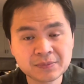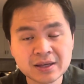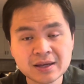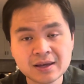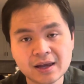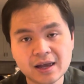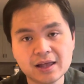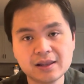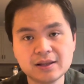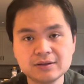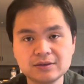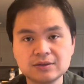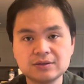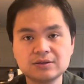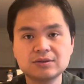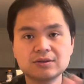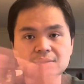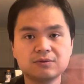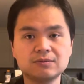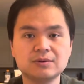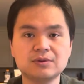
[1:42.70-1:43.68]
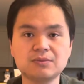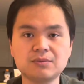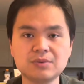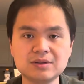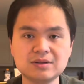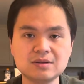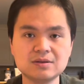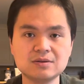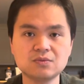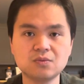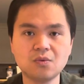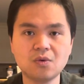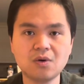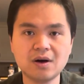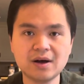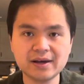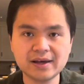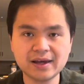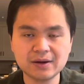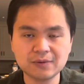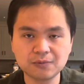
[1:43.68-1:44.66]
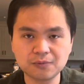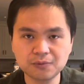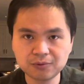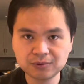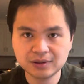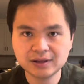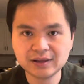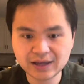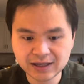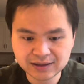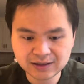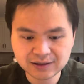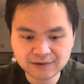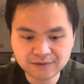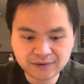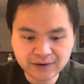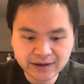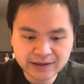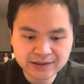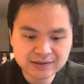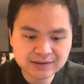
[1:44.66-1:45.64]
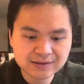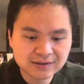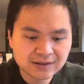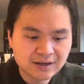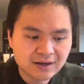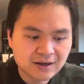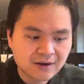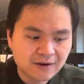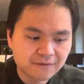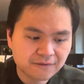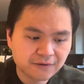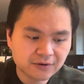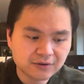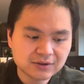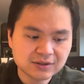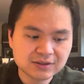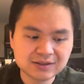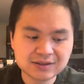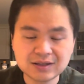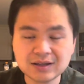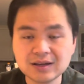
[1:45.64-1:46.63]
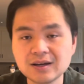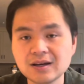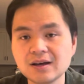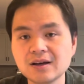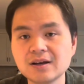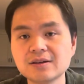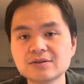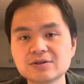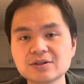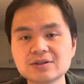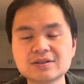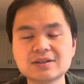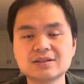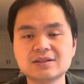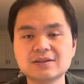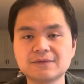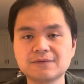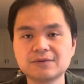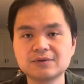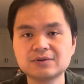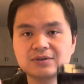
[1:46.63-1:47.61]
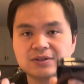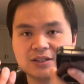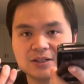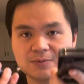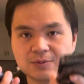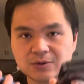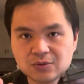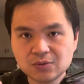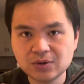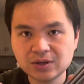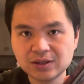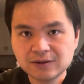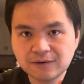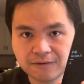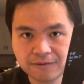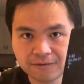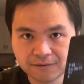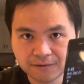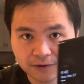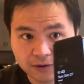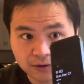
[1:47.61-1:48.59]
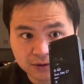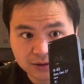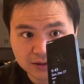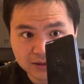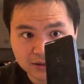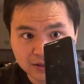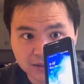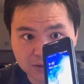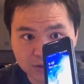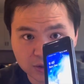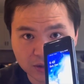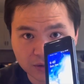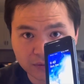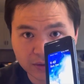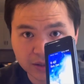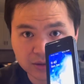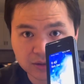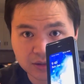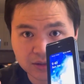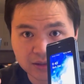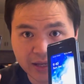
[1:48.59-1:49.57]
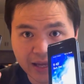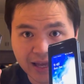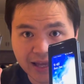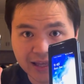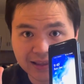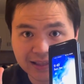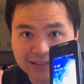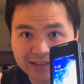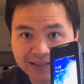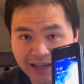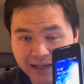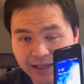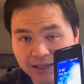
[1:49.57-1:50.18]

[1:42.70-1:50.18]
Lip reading: And let's just start with reasons why I really like the device. First, just the differences between the first generation and the second